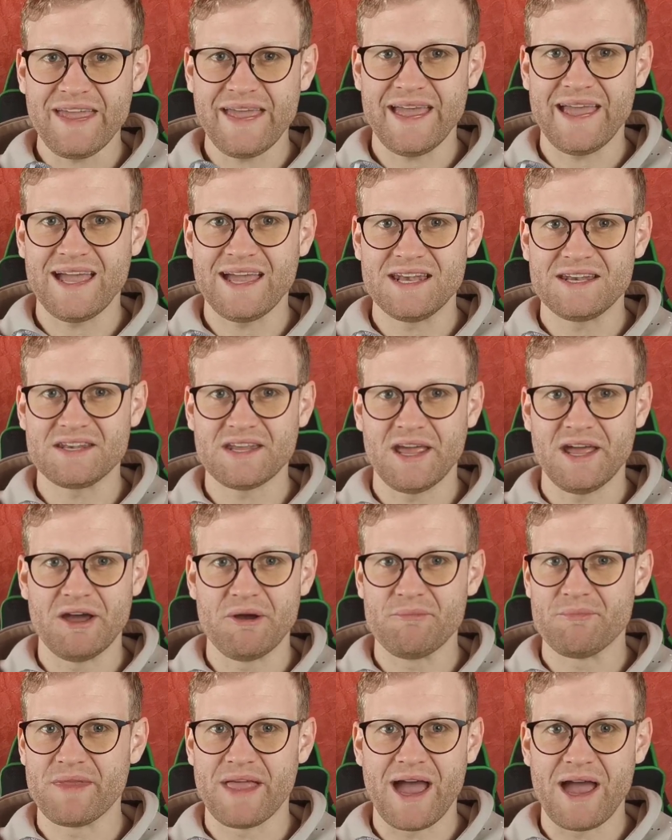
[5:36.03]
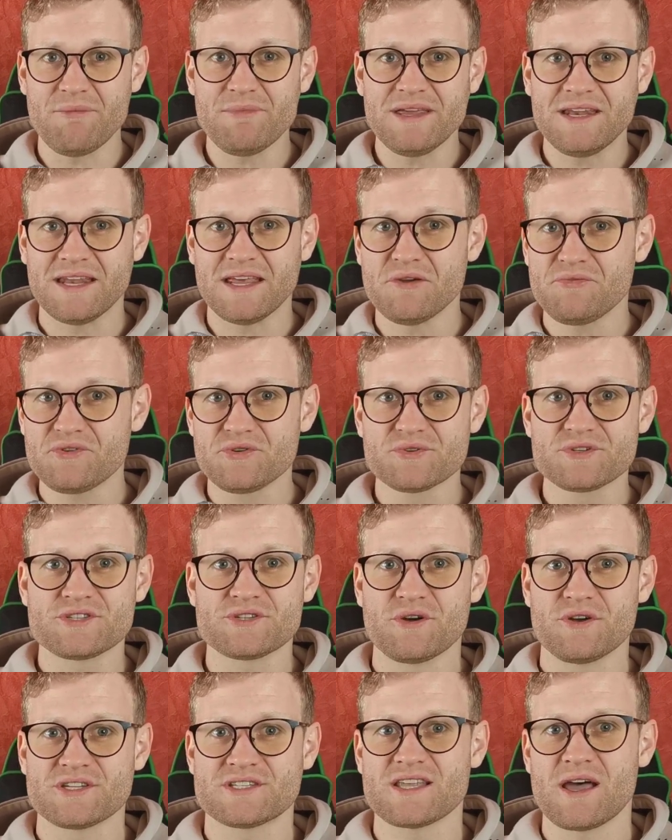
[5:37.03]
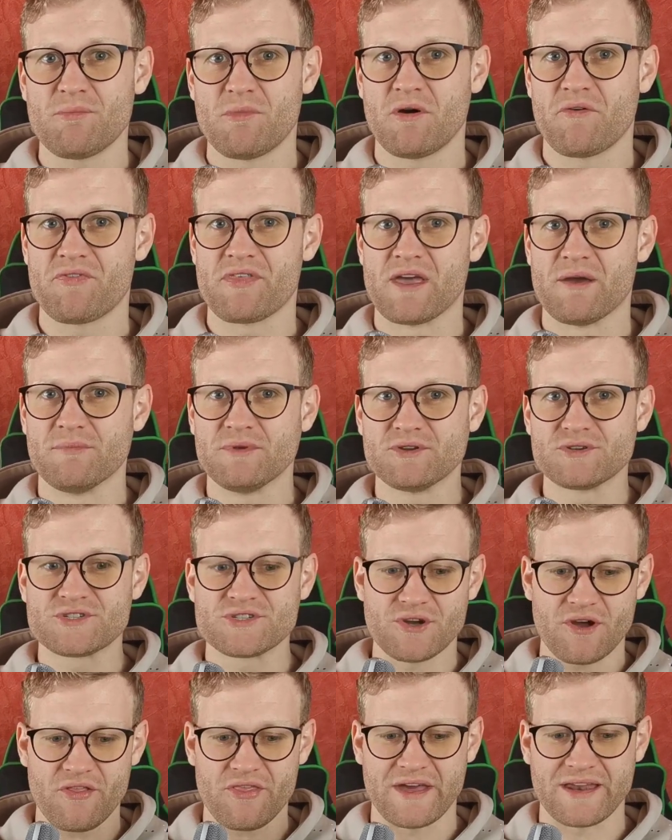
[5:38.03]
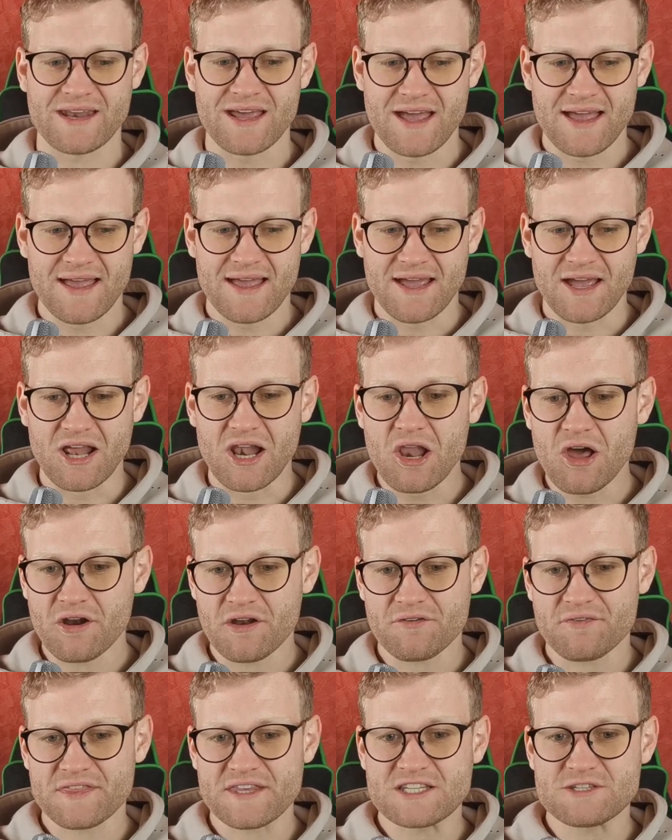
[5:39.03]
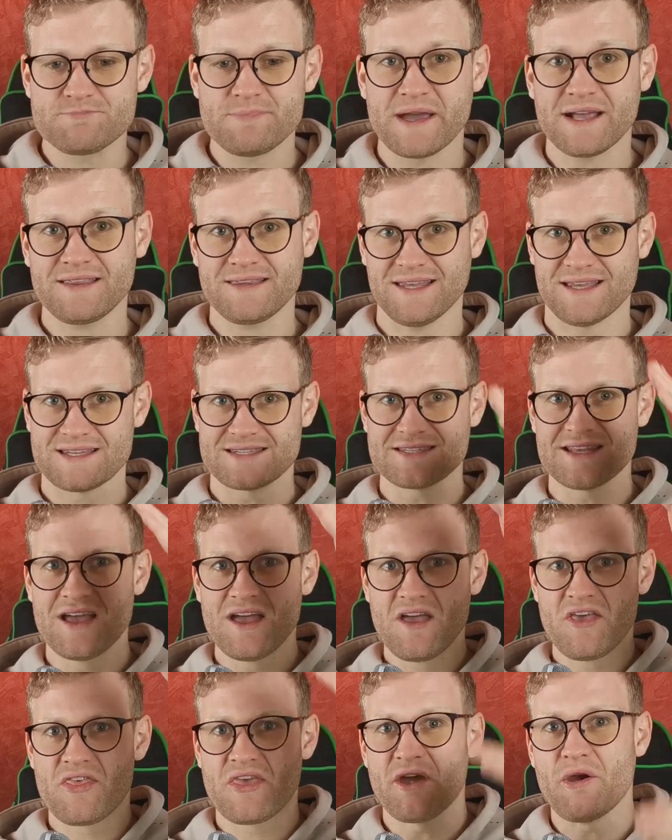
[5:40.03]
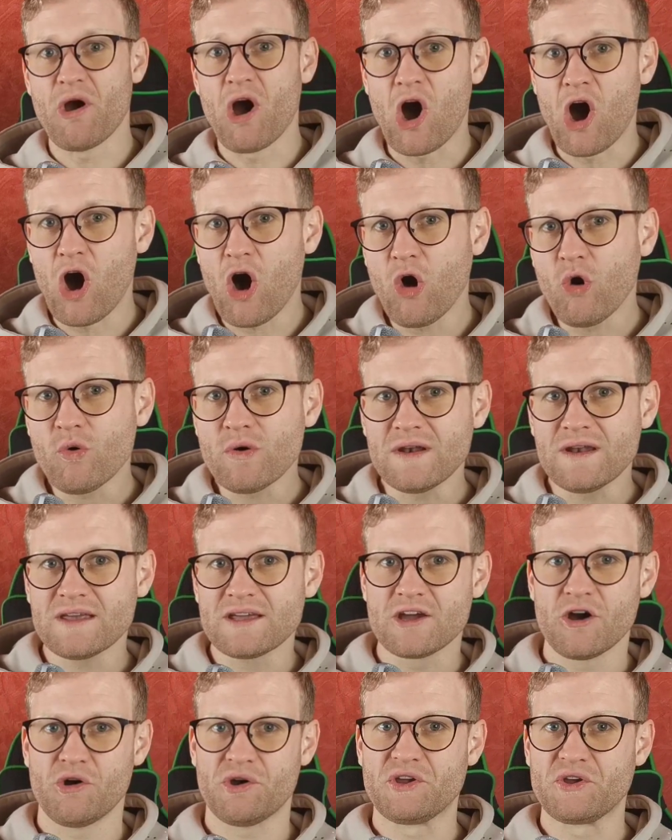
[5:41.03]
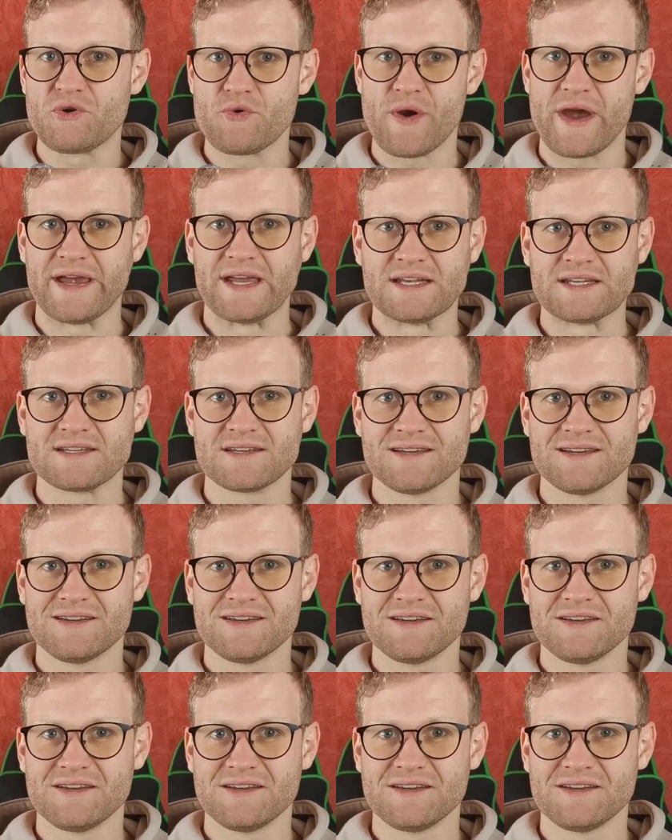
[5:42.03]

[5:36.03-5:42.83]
And if you saw some of them, you saw that a lot of these backtests, they're only going great.